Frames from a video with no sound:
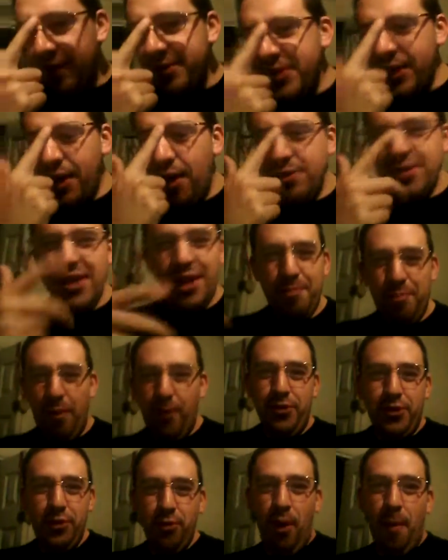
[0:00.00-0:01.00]
He's like, "I'll take
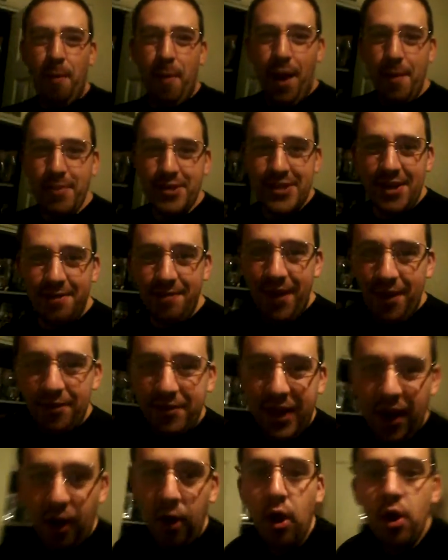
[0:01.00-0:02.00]
both you on by myself. I don't
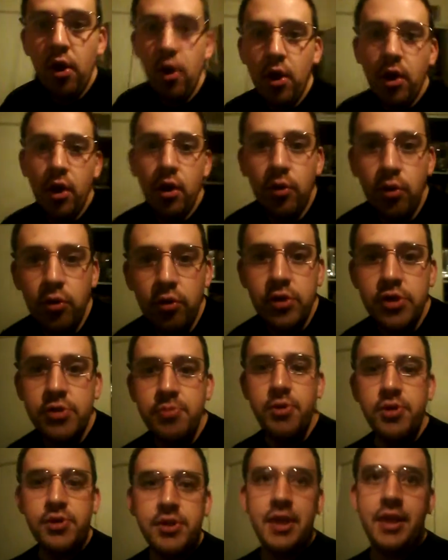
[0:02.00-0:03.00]
care." Whose
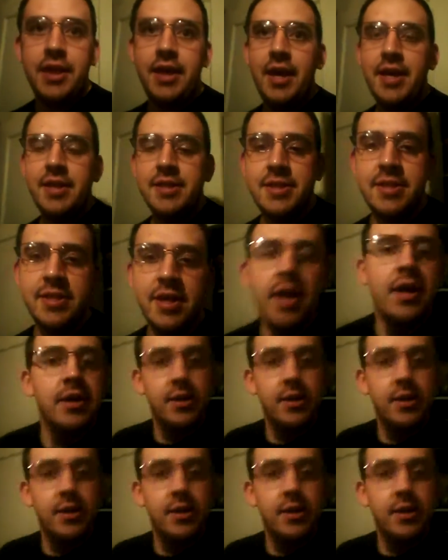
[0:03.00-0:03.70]
music hits?